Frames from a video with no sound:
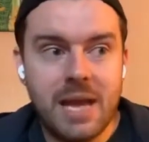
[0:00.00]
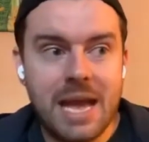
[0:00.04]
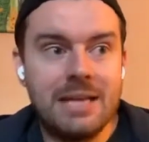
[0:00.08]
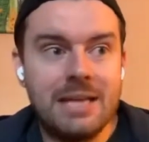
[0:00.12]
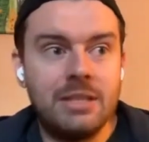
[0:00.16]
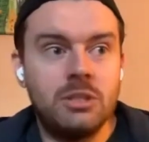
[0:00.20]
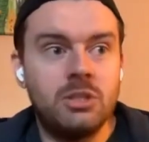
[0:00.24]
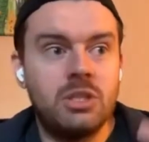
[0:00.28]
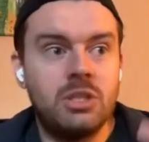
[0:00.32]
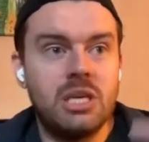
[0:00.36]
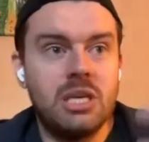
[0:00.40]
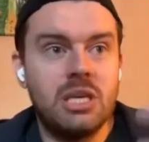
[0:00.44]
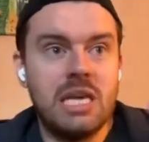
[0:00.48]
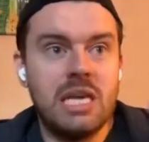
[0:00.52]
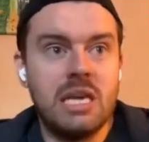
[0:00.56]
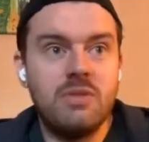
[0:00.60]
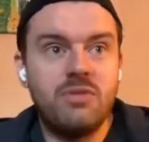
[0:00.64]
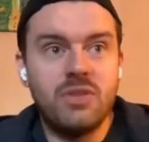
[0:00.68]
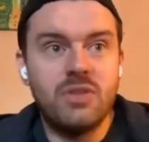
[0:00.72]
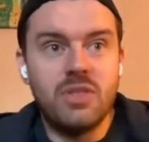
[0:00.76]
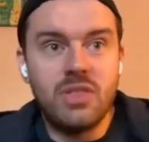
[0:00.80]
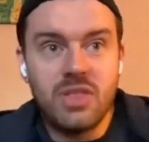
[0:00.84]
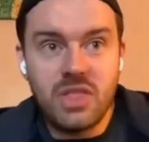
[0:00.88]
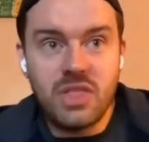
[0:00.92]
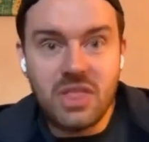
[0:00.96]
And
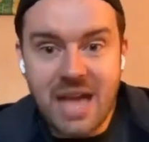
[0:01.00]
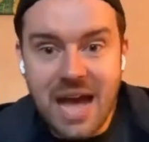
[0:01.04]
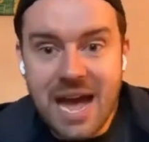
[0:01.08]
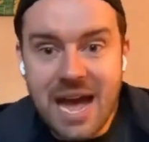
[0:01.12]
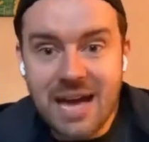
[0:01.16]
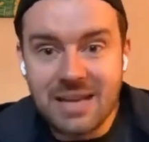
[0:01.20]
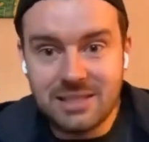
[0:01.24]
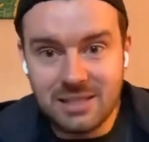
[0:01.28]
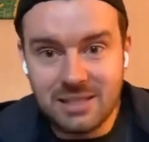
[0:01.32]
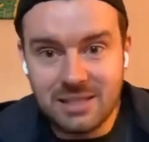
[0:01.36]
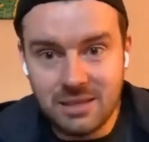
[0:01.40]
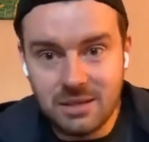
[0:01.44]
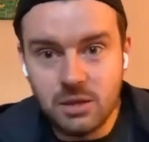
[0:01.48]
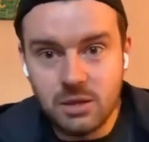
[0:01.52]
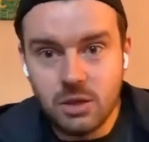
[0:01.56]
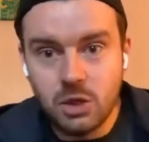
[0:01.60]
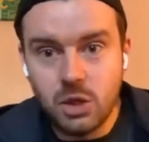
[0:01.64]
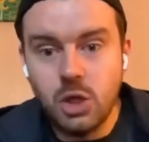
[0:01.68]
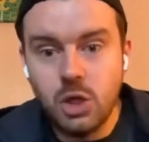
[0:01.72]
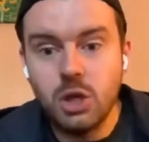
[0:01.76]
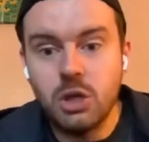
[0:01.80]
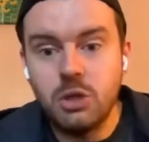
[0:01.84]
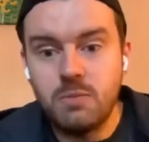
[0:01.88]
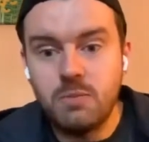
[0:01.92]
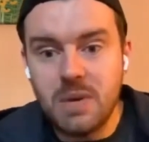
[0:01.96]
even that
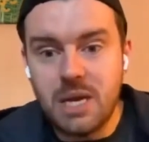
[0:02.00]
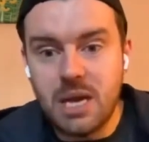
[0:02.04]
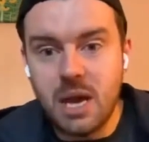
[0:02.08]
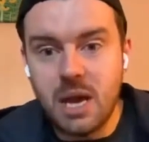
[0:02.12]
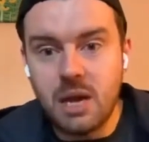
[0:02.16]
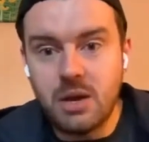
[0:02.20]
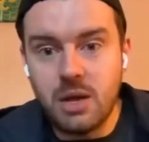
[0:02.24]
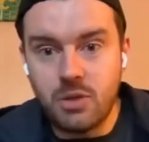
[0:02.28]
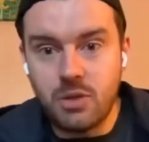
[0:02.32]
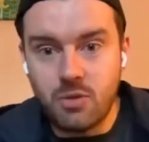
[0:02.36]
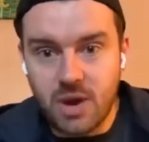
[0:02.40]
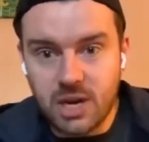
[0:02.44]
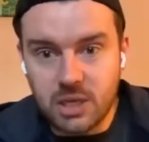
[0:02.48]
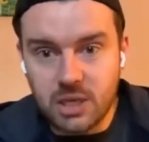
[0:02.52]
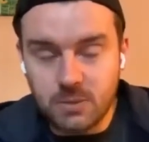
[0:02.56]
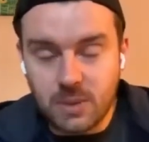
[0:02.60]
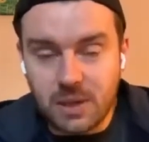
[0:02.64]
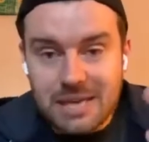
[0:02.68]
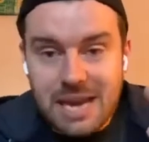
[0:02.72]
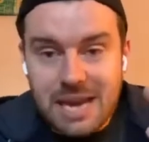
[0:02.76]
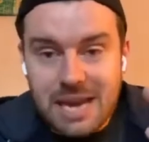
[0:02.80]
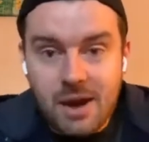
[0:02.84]
could be another aspect.